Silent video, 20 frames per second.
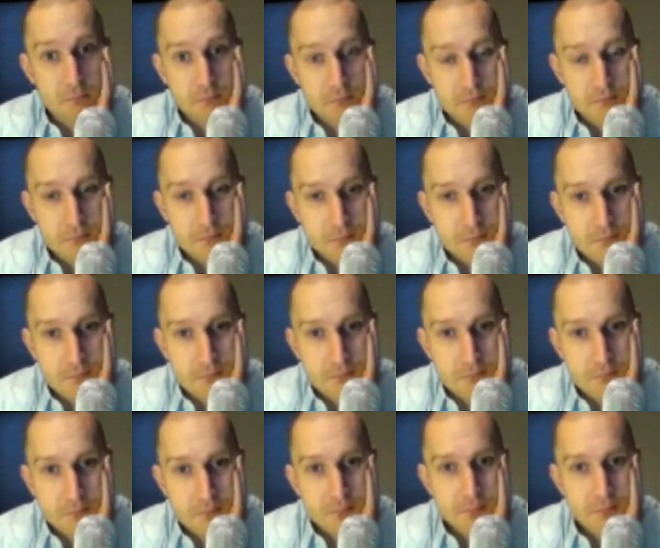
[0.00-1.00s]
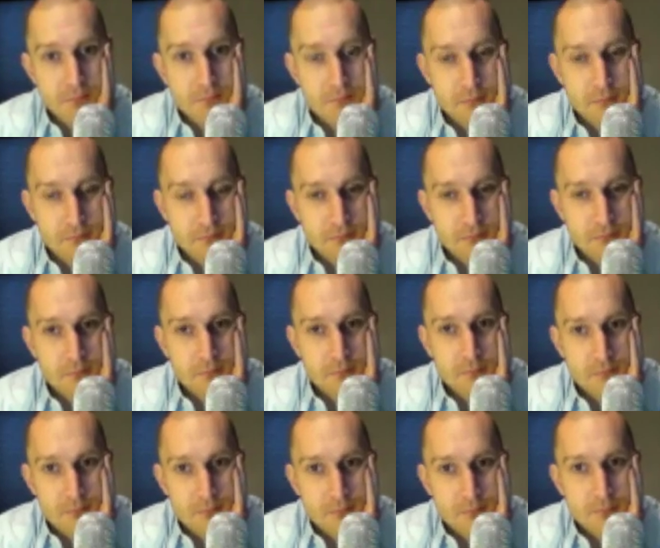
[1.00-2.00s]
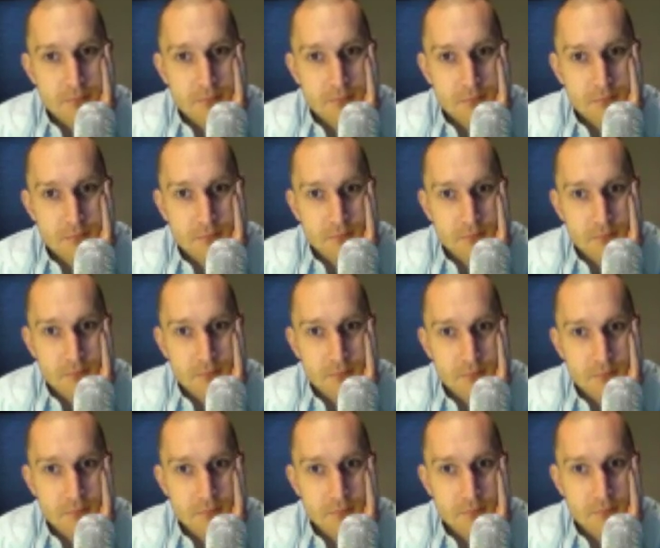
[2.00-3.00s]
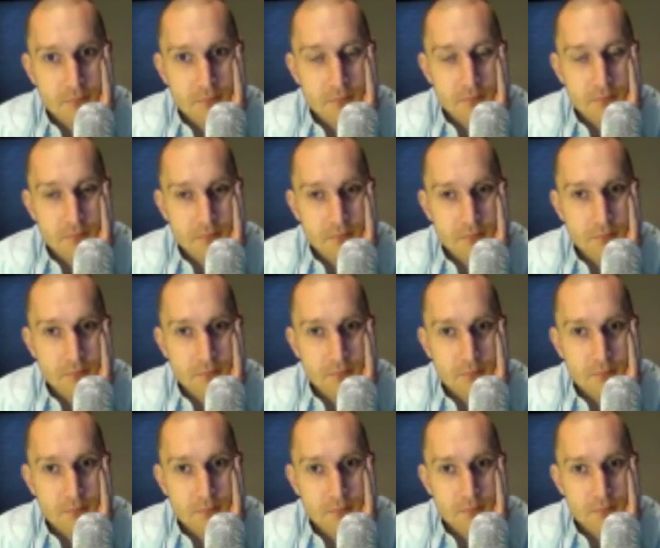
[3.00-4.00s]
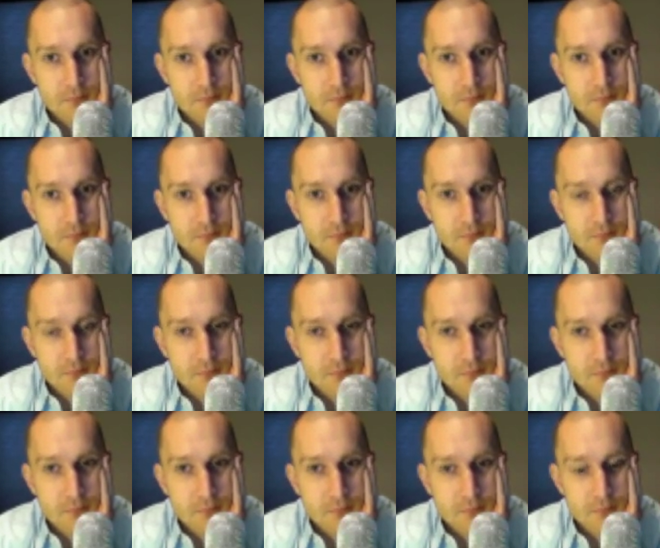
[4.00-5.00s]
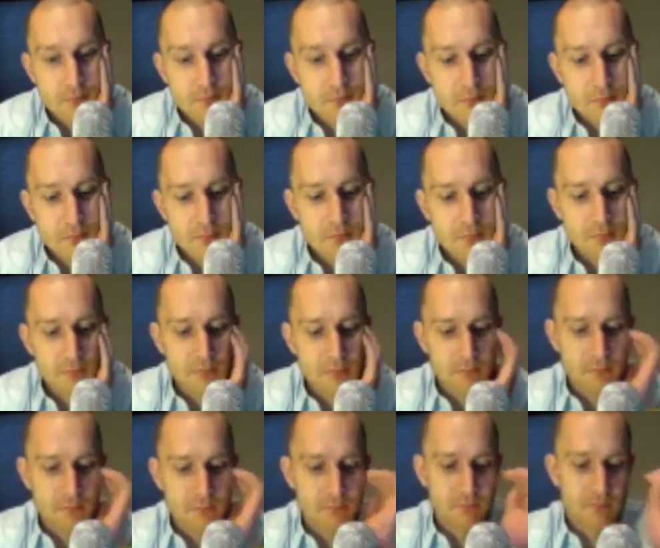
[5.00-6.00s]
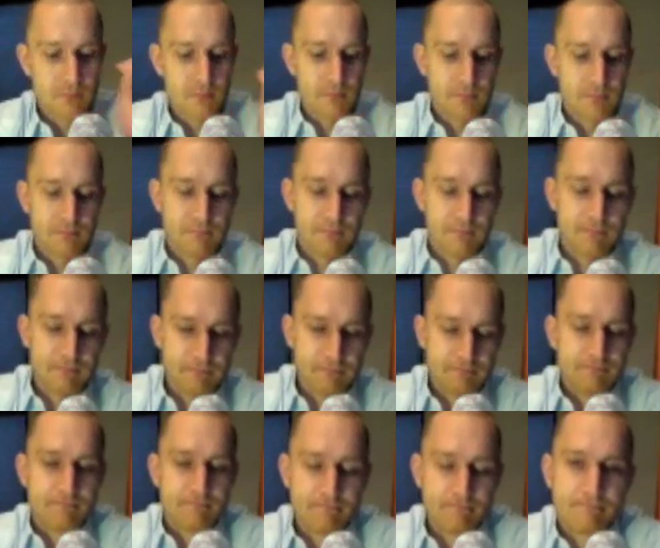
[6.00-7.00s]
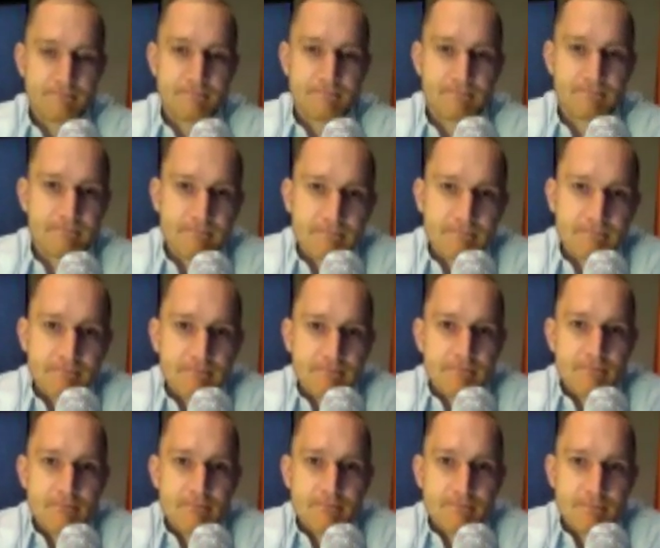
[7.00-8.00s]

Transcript: (not speaking)